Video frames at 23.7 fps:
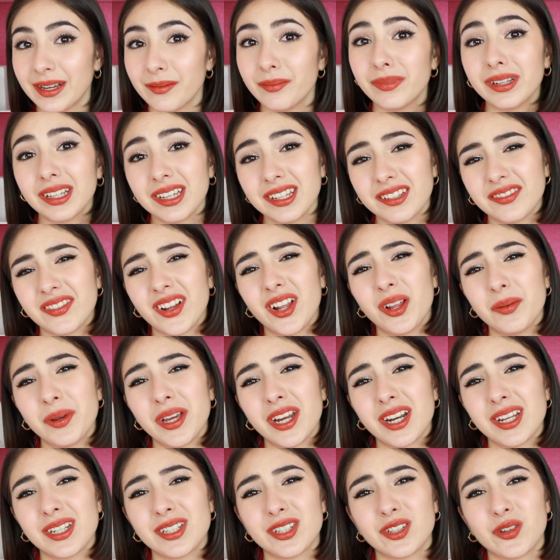Please follow me
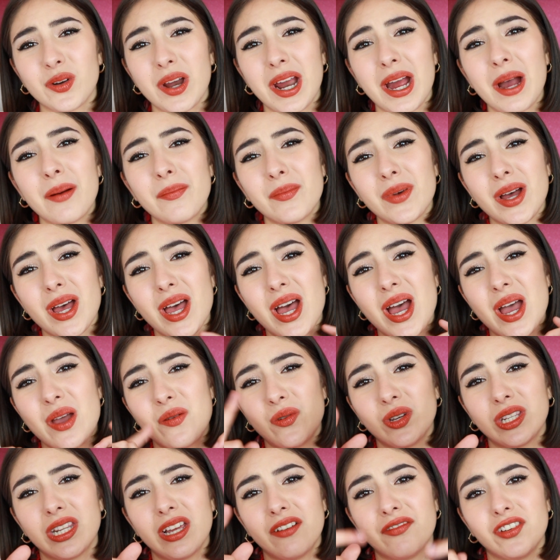on Instagram. I
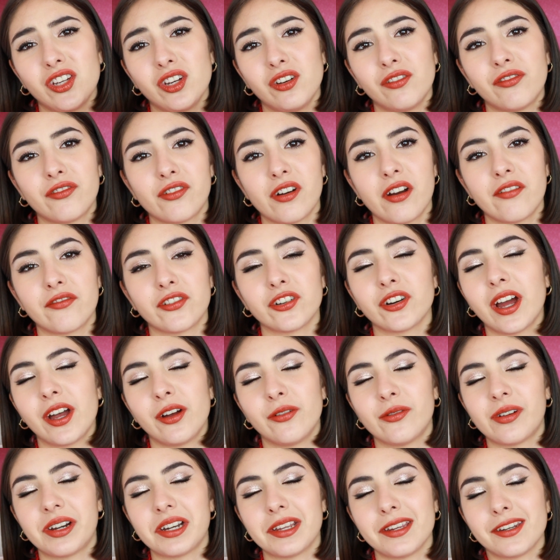would love you forever. I
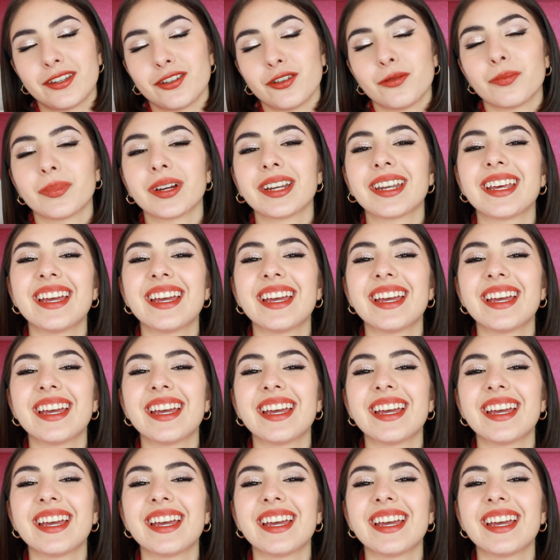already do. But